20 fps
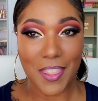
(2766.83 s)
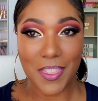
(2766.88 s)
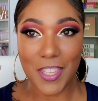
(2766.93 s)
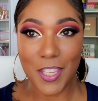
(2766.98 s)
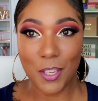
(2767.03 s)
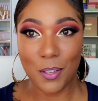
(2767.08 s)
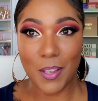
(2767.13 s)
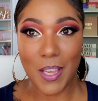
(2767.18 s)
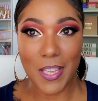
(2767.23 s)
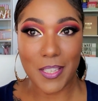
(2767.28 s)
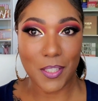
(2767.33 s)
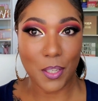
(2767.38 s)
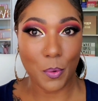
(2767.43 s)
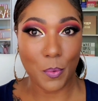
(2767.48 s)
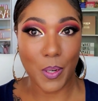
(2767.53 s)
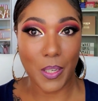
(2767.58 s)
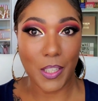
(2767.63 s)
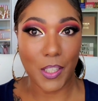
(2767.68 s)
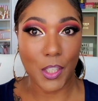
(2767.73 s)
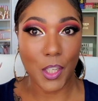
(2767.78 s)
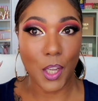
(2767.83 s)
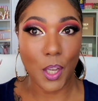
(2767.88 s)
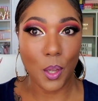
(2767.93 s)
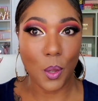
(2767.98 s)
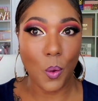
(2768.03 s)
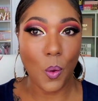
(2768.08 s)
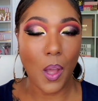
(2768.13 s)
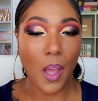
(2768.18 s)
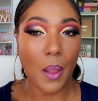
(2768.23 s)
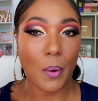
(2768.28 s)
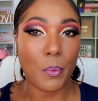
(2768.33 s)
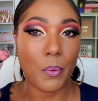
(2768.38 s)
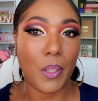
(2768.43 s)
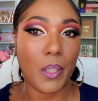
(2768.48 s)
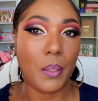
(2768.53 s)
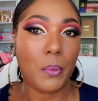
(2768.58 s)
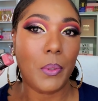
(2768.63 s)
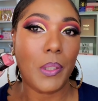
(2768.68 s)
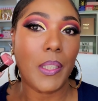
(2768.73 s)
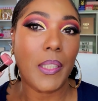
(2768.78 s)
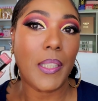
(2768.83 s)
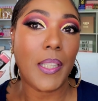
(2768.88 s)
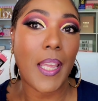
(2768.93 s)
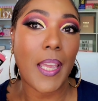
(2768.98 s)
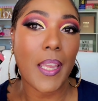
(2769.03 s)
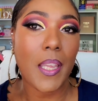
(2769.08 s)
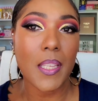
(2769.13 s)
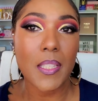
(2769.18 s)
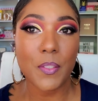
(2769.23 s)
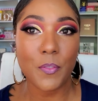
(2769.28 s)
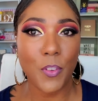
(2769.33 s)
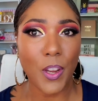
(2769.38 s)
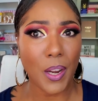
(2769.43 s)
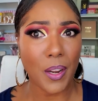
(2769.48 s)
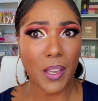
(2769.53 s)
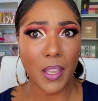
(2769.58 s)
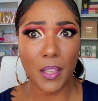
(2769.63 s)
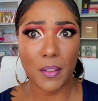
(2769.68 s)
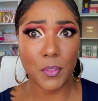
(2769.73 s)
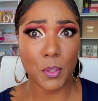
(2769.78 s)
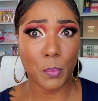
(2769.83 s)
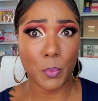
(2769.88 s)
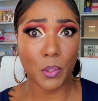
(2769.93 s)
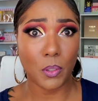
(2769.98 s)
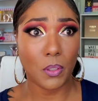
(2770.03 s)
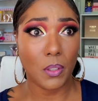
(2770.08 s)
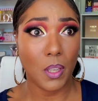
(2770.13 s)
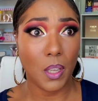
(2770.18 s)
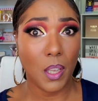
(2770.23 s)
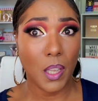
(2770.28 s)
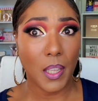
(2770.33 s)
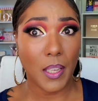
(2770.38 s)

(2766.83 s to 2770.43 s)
I think you guys already know. I really, really like It's very comfortable.